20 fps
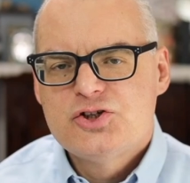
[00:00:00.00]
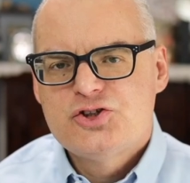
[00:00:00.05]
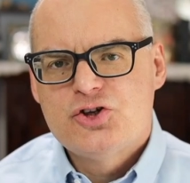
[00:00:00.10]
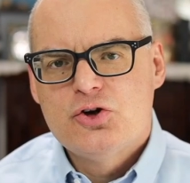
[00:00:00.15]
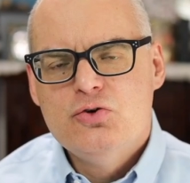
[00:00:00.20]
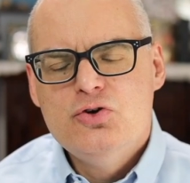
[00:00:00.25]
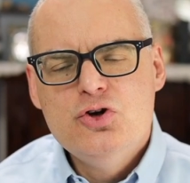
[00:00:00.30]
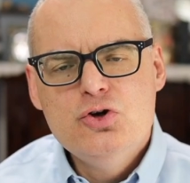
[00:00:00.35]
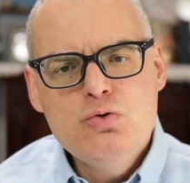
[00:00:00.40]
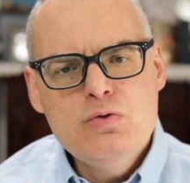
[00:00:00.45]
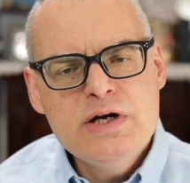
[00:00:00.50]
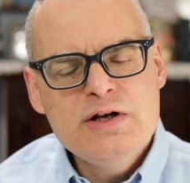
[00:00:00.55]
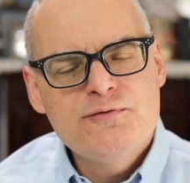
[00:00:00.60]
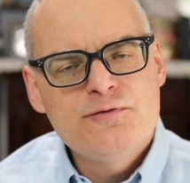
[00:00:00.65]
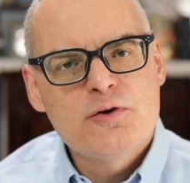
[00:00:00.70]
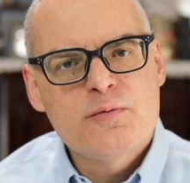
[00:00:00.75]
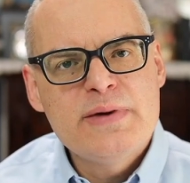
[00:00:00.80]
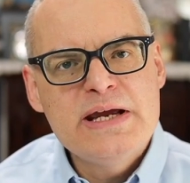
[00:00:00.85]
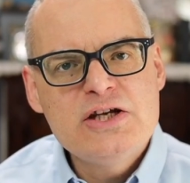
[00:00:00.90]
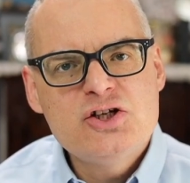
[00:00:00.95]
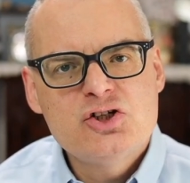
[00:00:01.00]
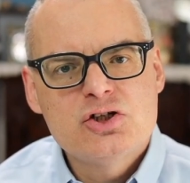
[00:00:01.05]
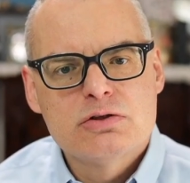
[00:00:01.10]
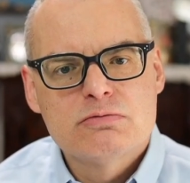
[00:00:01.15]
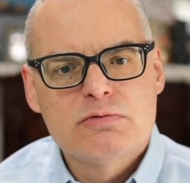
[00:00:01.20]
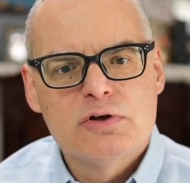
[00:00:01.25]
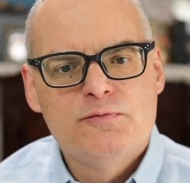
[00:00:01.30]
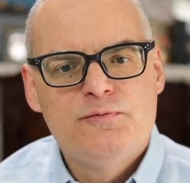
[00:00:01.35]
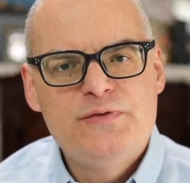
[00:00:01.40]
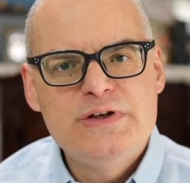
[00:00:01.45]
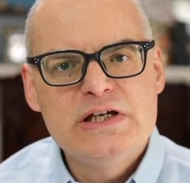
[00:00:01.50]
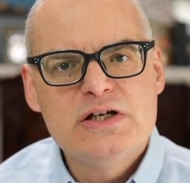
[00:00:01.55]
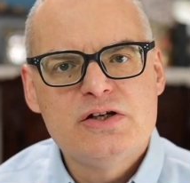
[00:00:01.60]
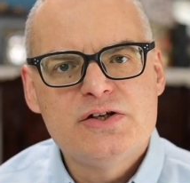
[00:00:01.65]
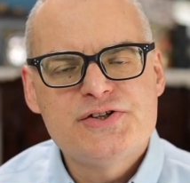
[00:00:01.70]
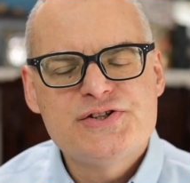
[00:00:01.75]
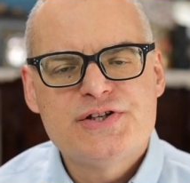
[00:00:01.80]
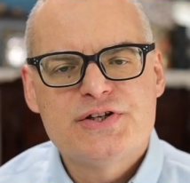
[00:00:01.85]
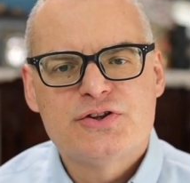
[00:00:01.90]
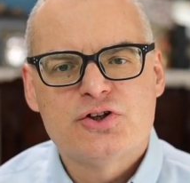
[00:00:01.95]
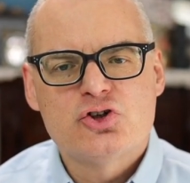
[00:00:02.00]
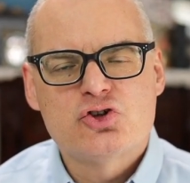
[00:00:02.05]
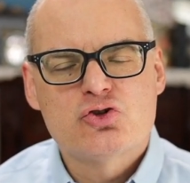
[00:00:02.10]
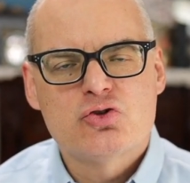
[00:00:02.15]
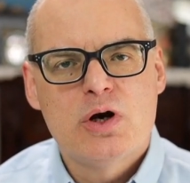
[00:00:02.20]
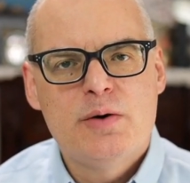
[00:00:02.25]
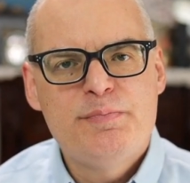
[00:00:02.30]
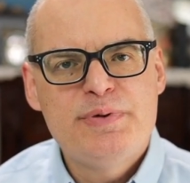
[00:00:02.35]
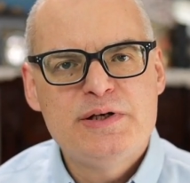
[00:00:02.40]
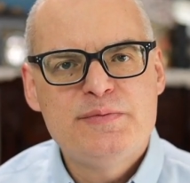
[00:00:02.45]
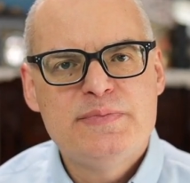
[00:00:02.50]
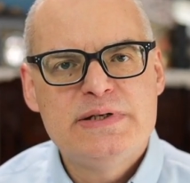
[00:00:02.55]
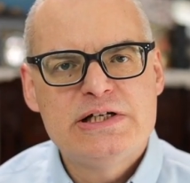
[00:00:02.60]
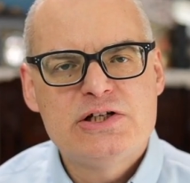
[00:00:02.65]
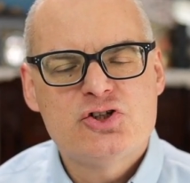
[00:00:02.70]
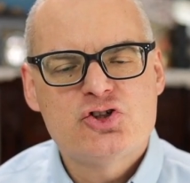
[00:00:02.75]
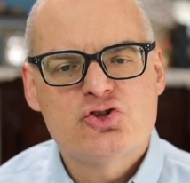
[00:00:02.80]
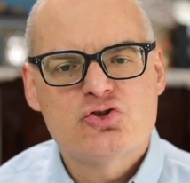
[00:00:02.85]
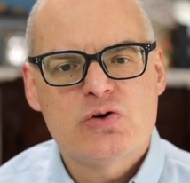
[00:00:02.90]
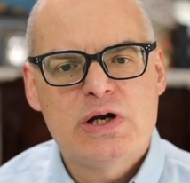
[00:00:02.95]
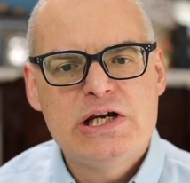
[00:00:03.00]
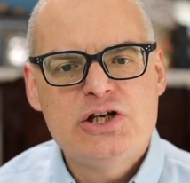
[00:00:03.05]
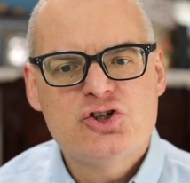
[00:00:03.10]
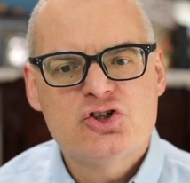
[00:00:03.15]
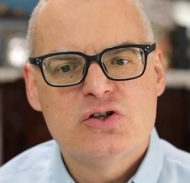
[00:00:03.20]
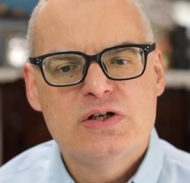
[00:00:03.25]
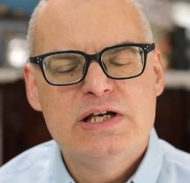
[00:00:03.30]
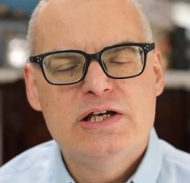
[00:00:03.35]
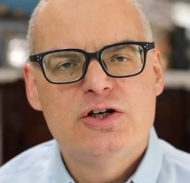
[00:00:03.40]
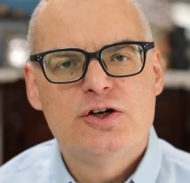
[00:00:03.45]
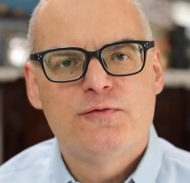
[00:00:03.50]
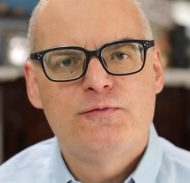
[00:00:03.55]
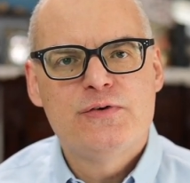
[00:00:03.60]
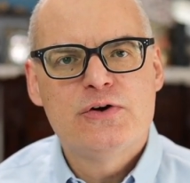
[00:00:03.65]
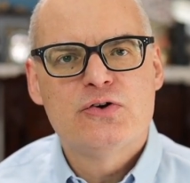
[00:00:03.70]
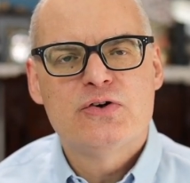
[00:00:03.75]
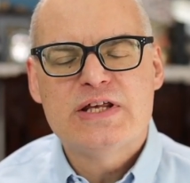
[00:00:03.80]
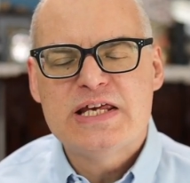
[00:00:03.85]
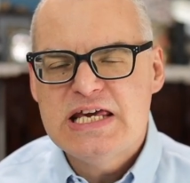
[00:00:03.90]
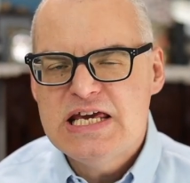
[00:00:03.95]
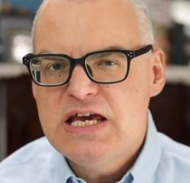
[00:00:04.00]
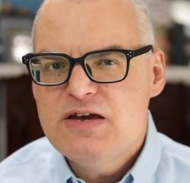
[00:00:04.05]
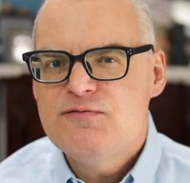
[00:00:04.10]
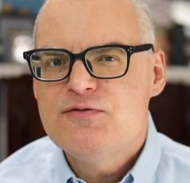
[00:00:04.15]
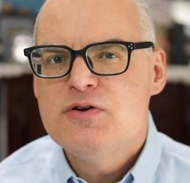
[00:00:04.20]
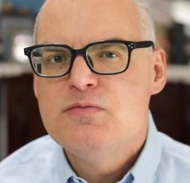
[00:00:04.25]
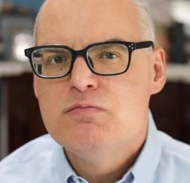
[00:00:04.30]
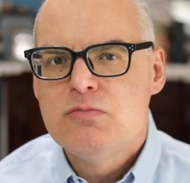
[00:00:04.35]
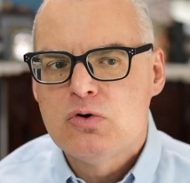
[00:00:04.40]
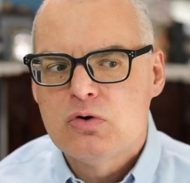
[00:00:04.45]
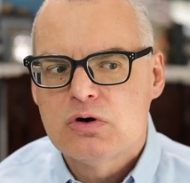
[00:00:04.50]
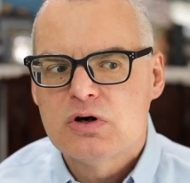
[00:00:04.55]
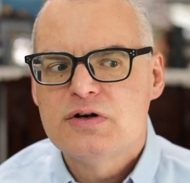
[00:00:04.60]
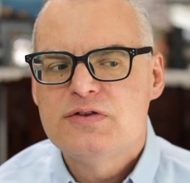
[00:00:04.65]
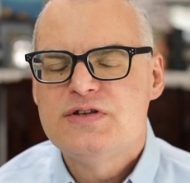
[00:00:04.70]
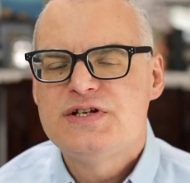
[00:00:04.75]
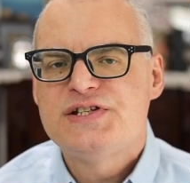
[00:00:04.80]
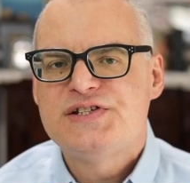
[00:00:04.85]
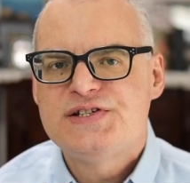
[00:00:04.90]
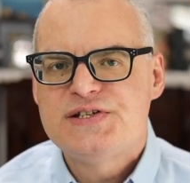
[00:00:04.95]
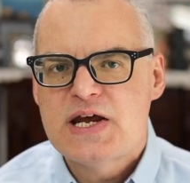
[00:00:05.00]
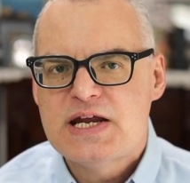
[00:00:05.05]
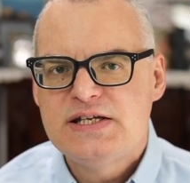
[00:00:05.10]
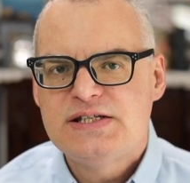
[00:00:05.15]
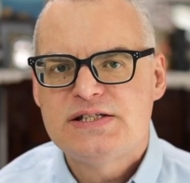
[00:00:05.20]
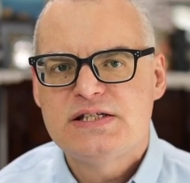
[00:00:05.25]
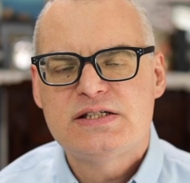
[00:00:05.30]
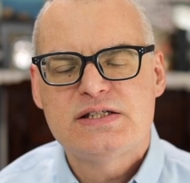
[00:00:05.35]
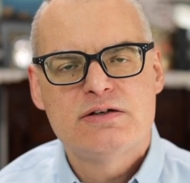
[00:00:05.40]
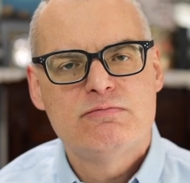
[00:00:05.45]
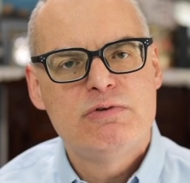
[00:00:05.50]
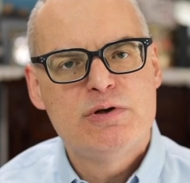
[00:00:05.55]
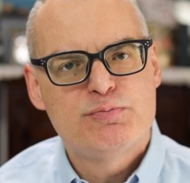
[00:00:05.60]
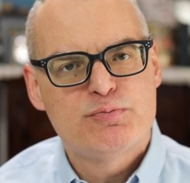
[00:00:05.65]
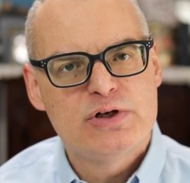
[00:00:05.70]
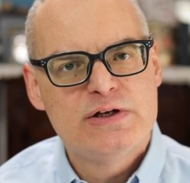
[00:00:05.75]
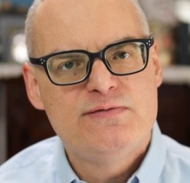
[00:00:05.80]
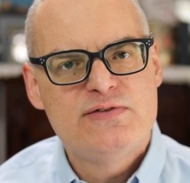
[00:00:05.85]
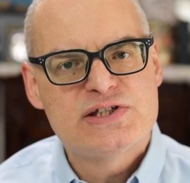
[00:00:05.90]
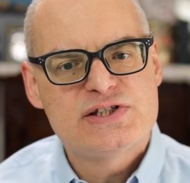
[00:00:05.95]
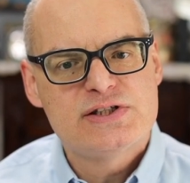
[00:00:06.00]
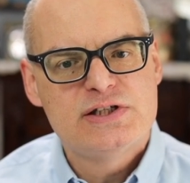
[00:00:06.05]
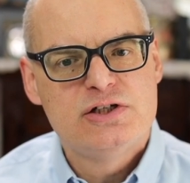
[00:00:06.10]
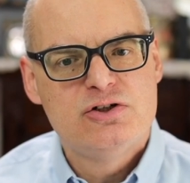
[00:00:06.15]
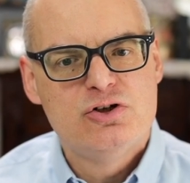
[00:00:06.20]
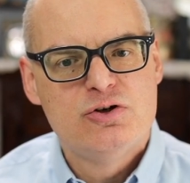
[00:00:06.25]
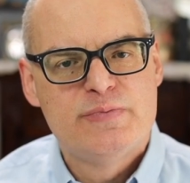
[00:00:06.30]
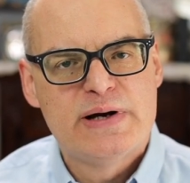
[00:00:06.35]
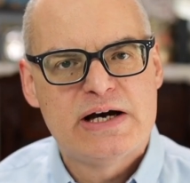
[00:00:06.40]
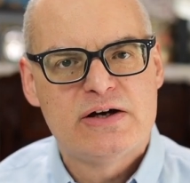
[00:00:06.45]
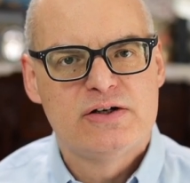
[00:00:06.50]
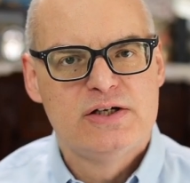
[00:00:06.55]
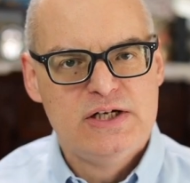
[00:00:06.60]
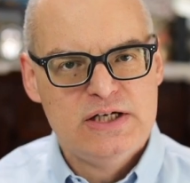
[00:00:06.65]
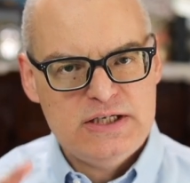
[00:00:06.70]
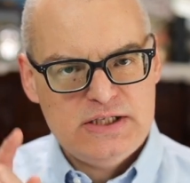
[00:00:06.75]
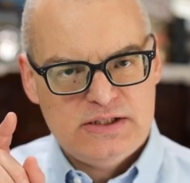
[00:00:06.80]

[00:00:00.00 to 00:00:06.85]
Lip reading: So new information reveals that the Trump administration interfered even more in the census than we previously knew about.